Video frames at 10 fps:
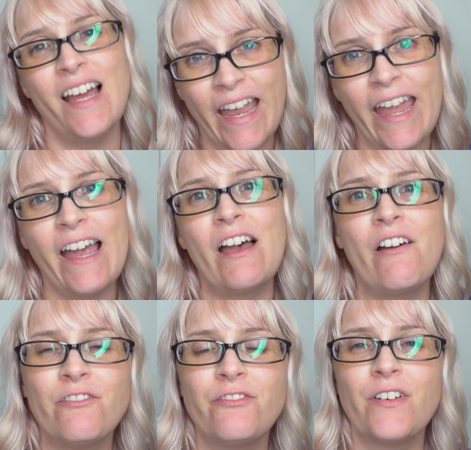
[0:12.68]
I
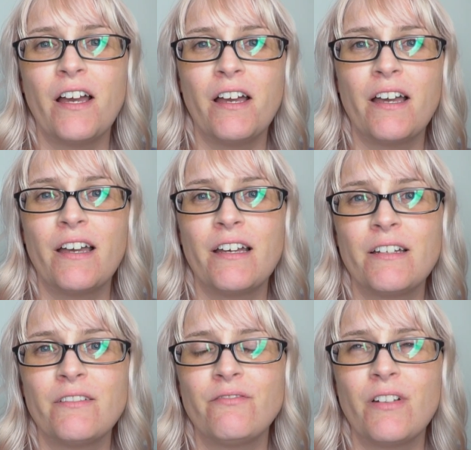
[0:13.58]
have
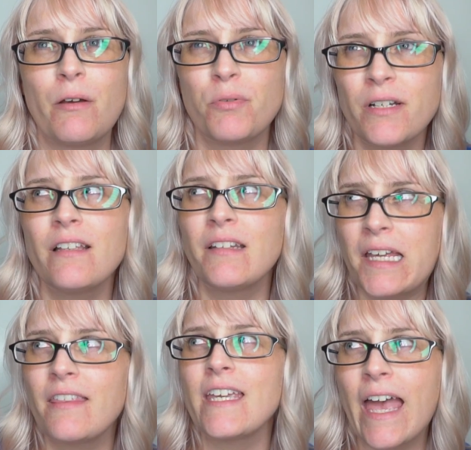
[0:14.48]
a pretty
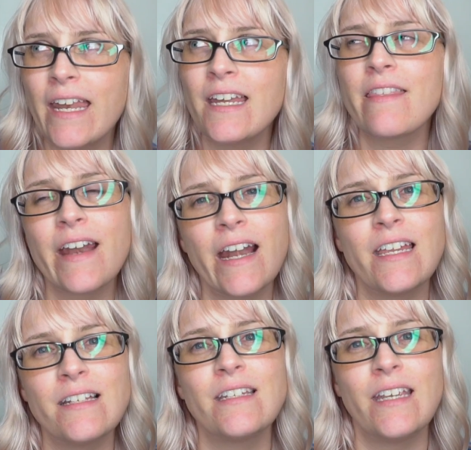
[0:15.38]
lengthy edit that I
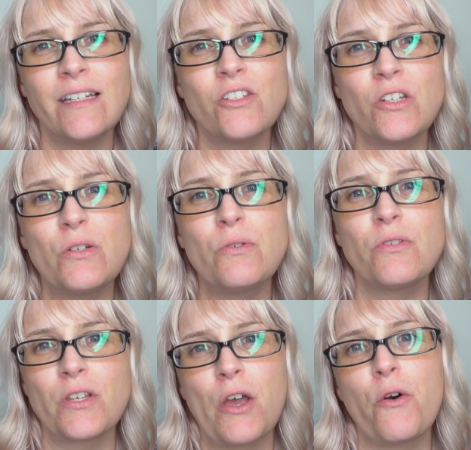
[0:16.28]
need to get to,
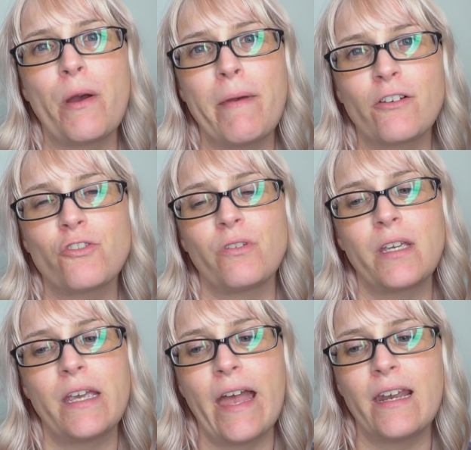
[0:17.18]
so I'm
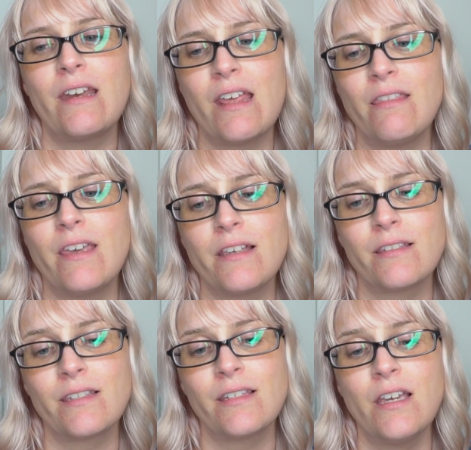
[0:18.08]
actually editing
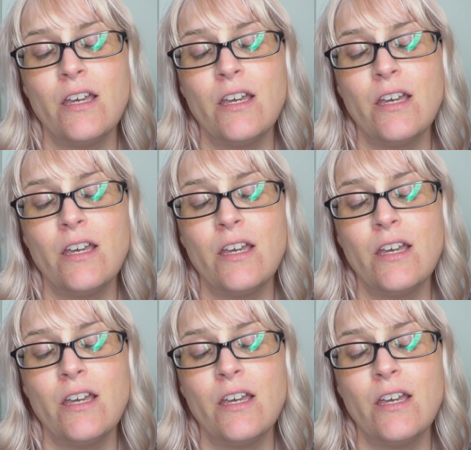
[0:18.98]
this